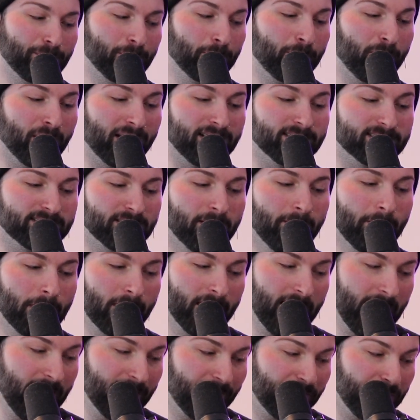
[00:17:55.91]
But
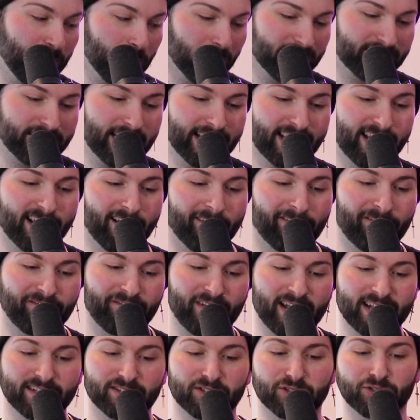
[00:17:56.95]
if you're taking
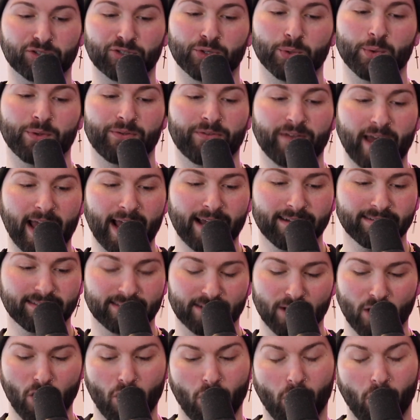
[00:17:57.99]
offense to that